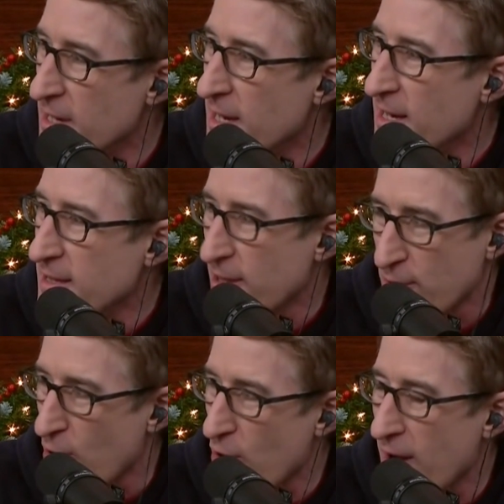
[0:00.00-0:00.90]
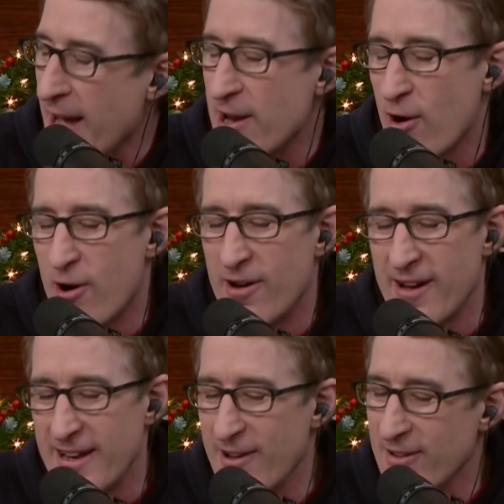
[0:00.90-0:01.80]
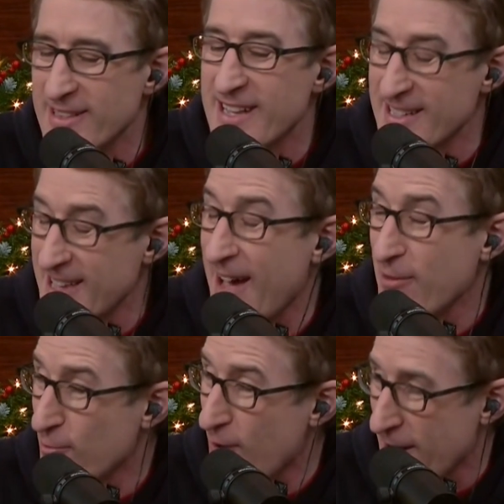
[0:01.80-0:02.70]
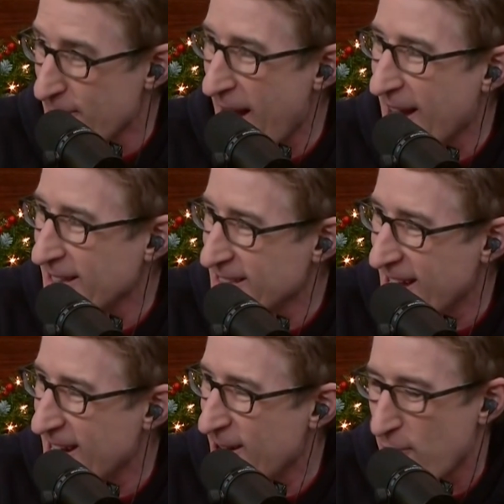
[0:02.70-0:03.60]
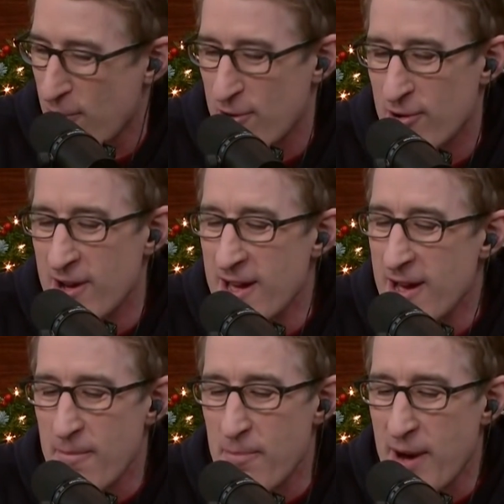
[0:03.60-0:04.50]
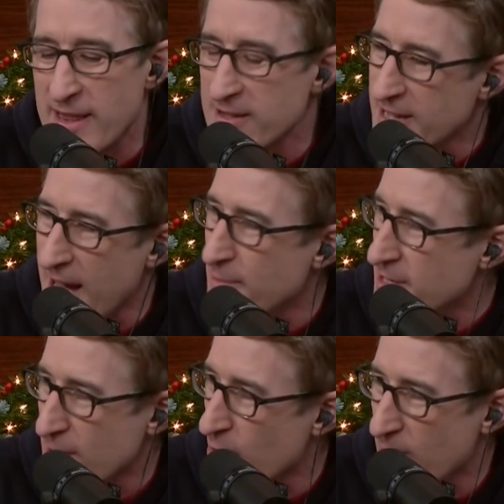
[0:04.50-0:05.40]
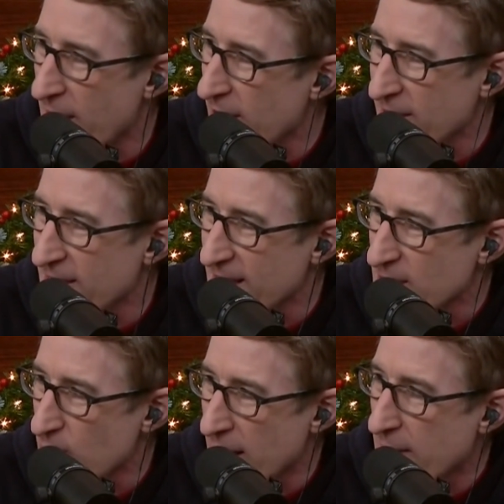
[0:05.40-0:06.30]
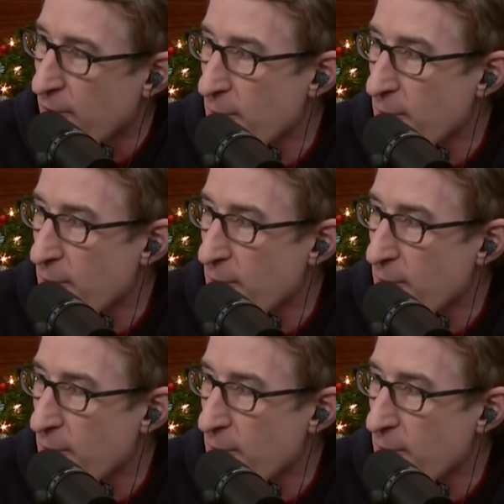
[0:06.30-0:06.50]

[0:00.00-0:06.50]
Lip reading: to throw. I know he does have the running back and the tight end to throw to, but there's got to be somewhere better than this, right?